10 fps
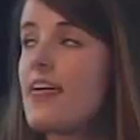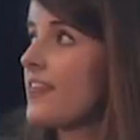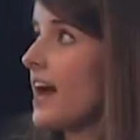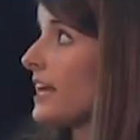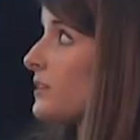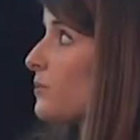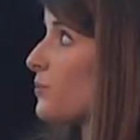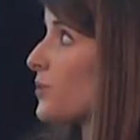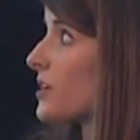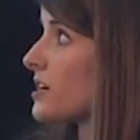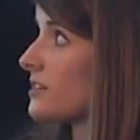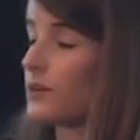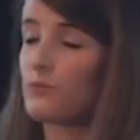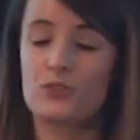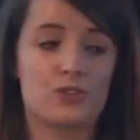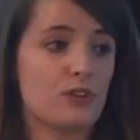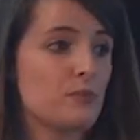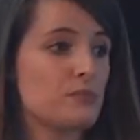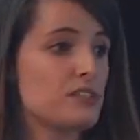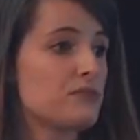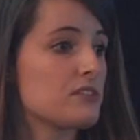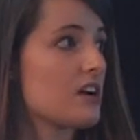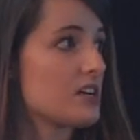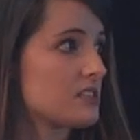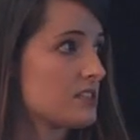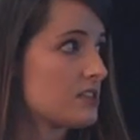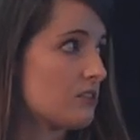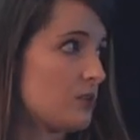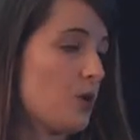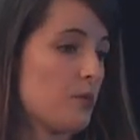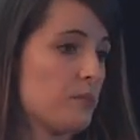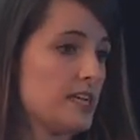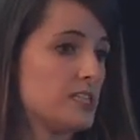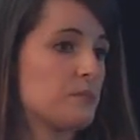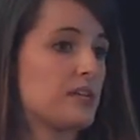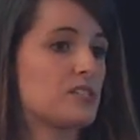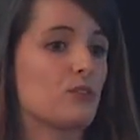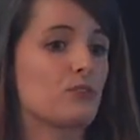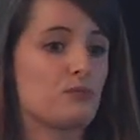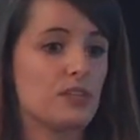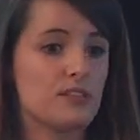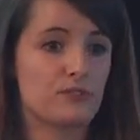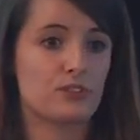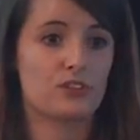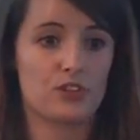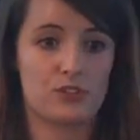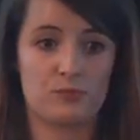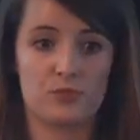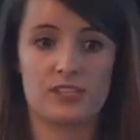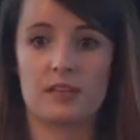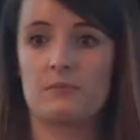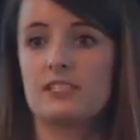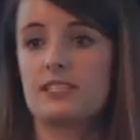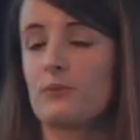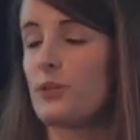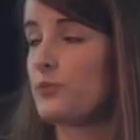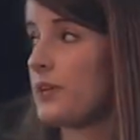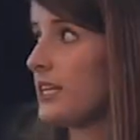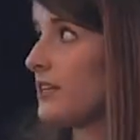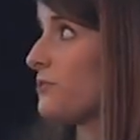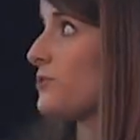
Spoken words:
that would serve up different content on the homepage based on 3 different customer segments that we created